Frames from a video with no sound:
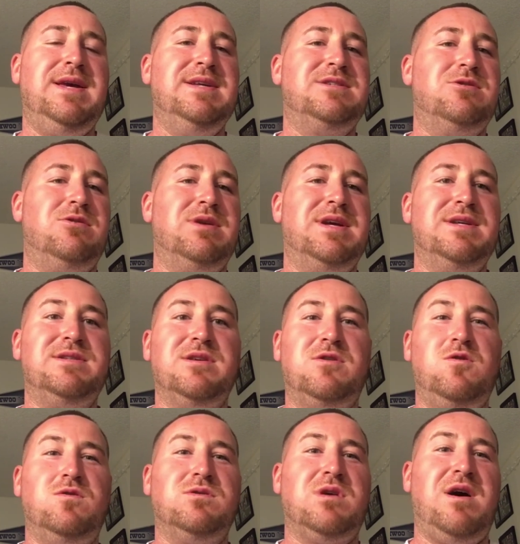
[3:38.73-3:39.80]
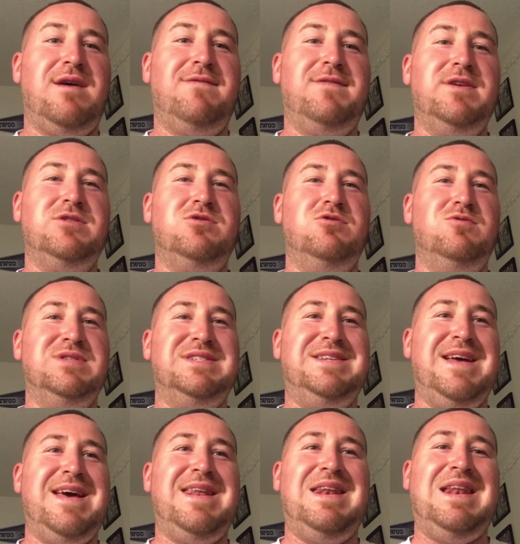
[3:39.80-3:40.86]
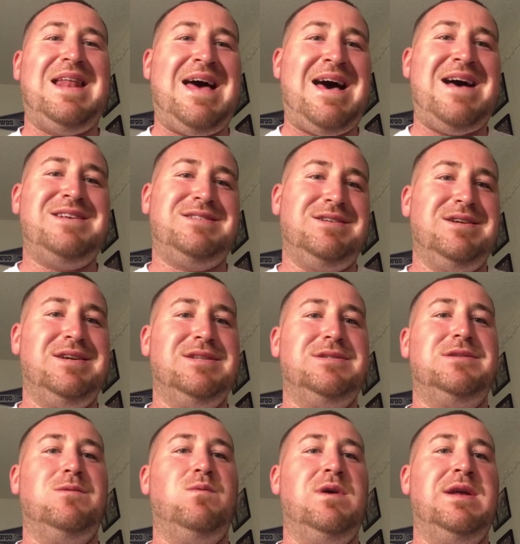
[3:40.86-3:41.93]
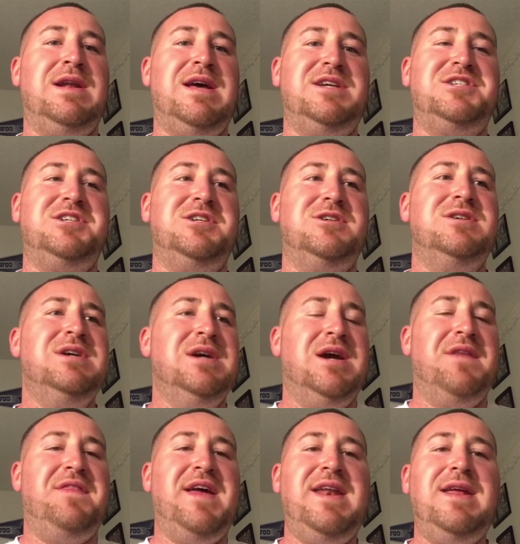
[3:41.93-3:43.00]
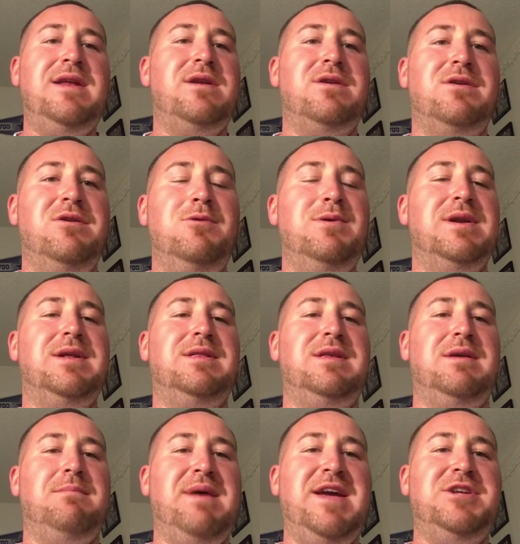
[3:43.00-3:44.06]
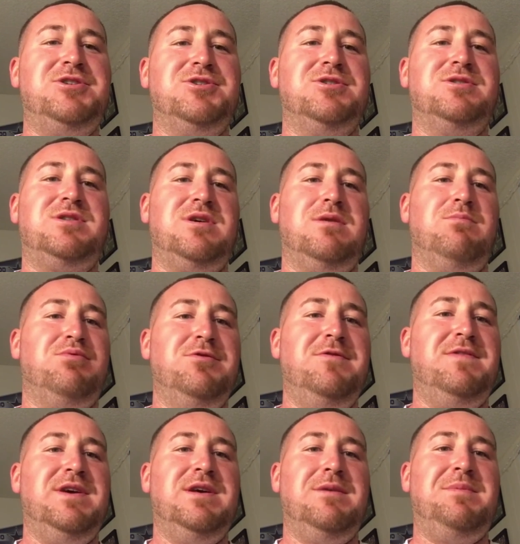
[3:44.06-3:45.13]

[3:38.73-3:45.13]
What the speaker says: He's going against the Colts offense, who was dead last against the run last year, and they didn't do anything major to improve it.